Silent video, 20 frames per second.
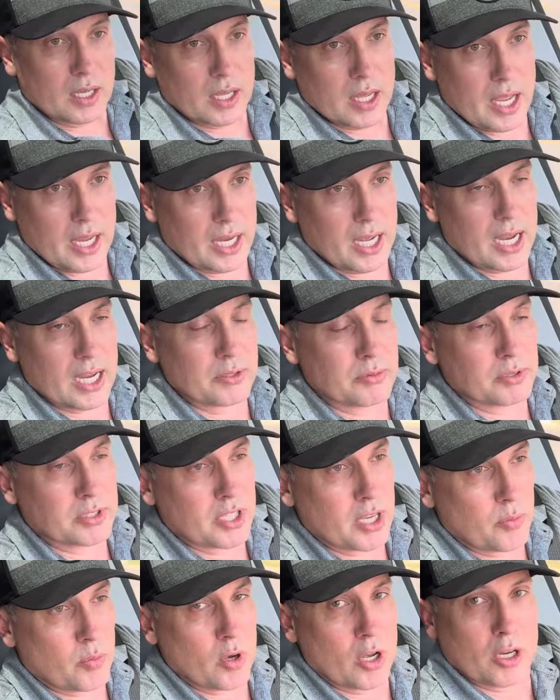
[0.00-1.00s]
Hey guys, what's
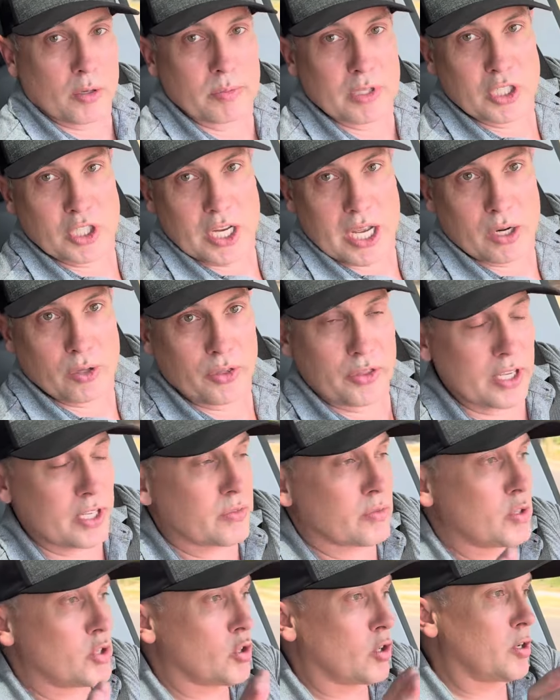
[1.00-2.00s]
up? Welcome to the channel. Thanks
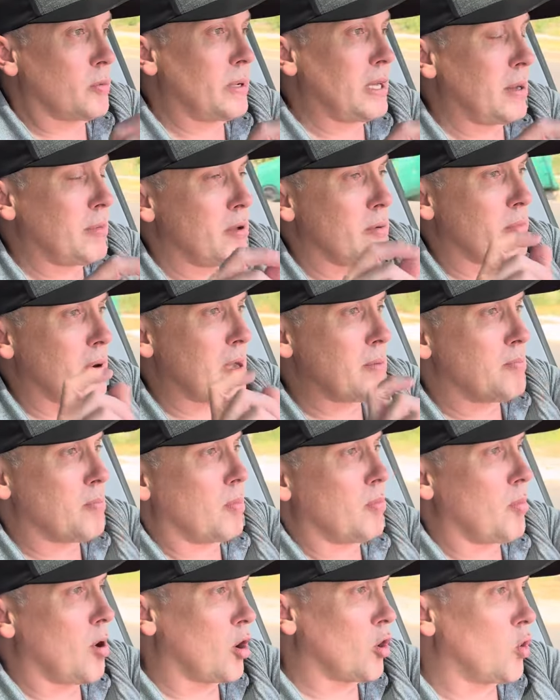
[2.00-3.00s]
for joining me. I'm in my
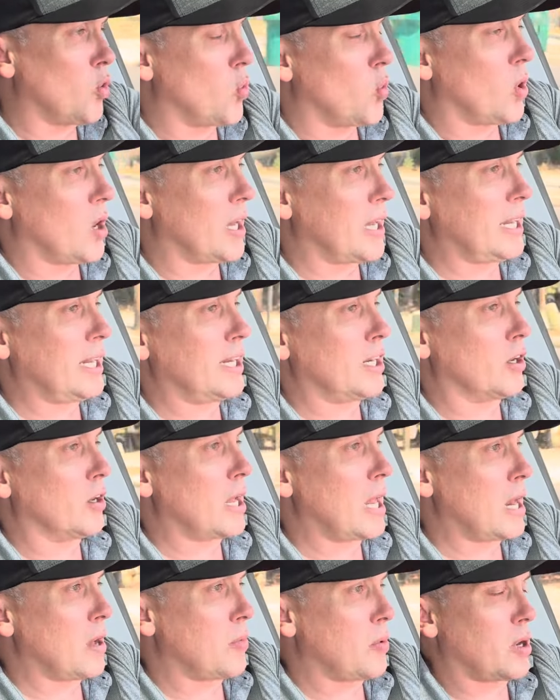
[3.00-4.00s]
Model Y here,
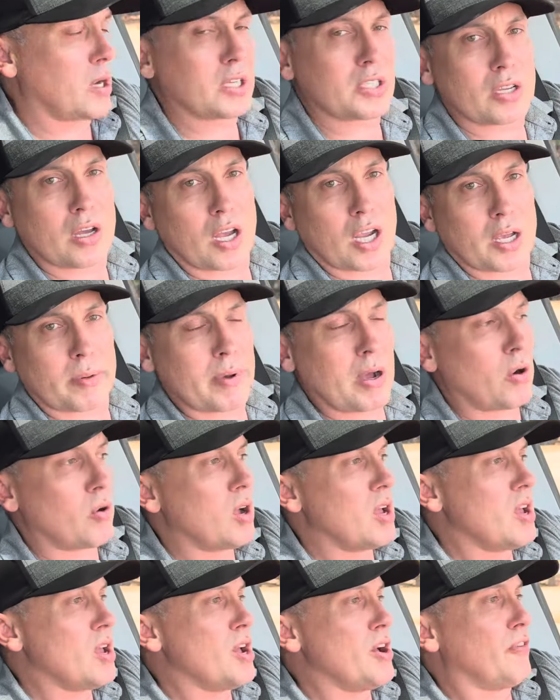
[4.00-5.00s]
and I want to talk about
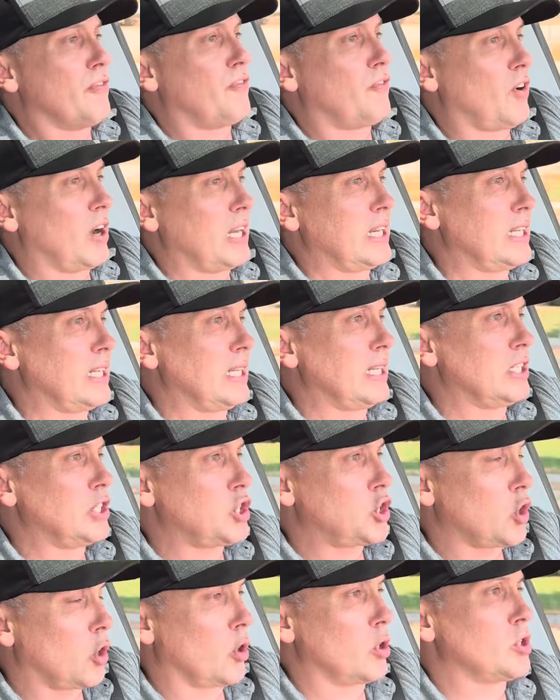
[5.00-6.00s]
finding
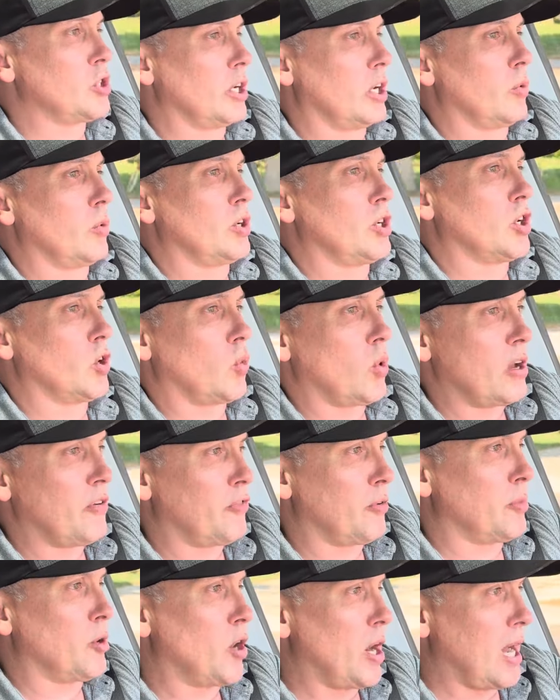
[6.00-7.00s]
charging when you're away
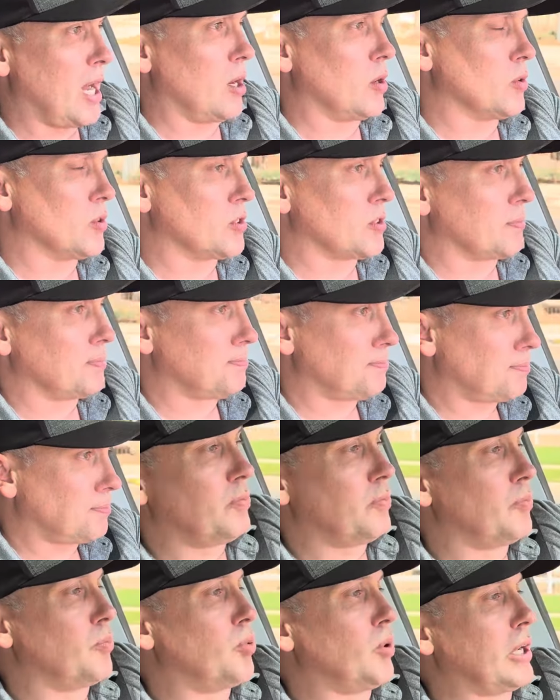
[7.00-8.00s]
from your house.
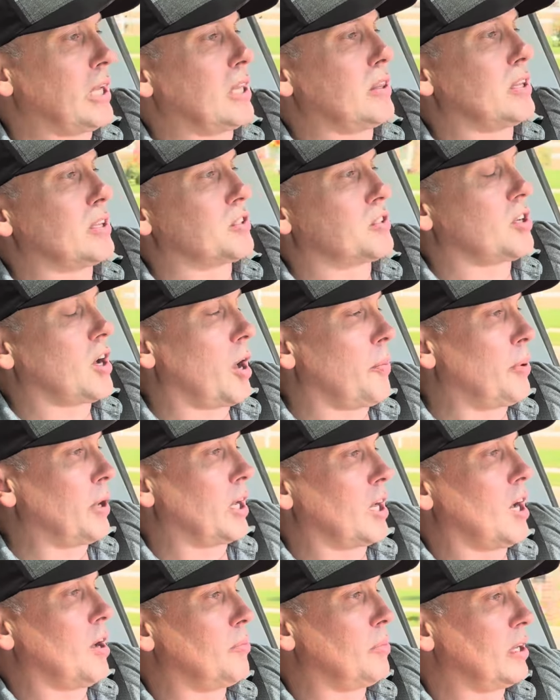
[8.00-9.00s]
Bringing this topic
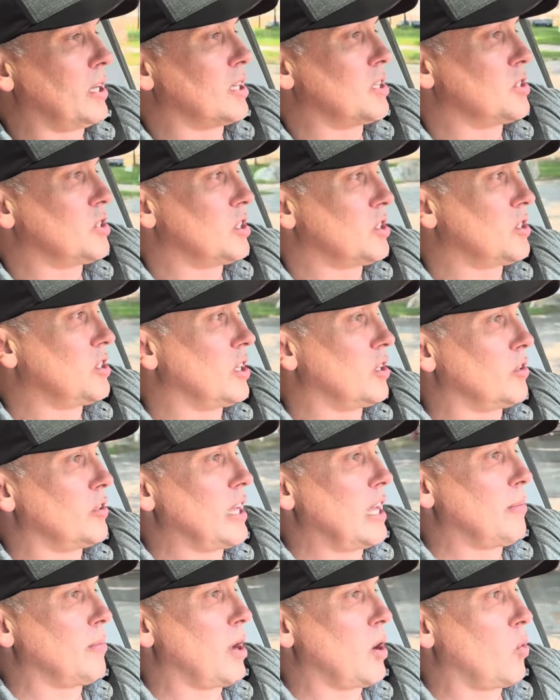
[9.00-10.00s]
up because just the other
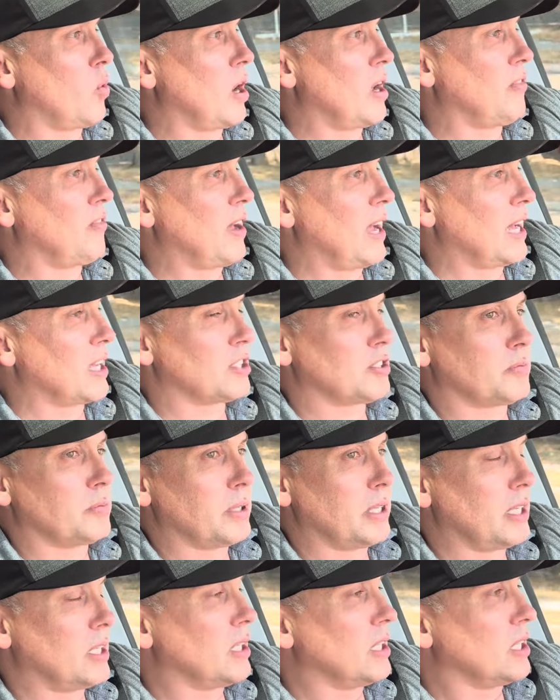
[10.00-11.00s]
day my wife asked
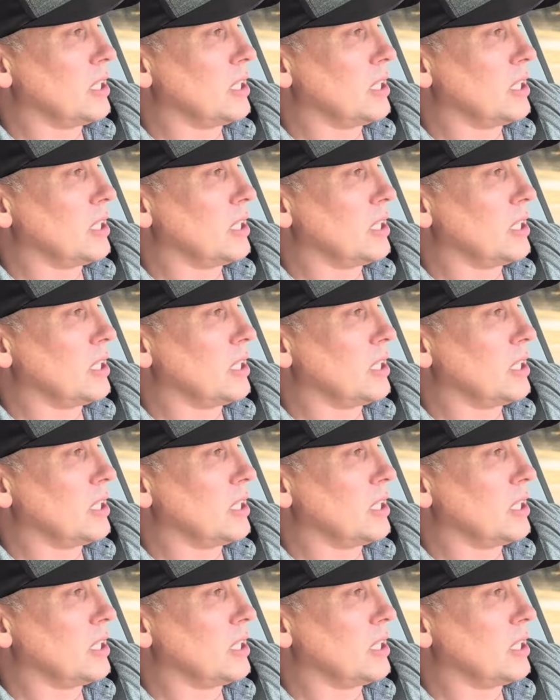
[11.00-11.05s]
me,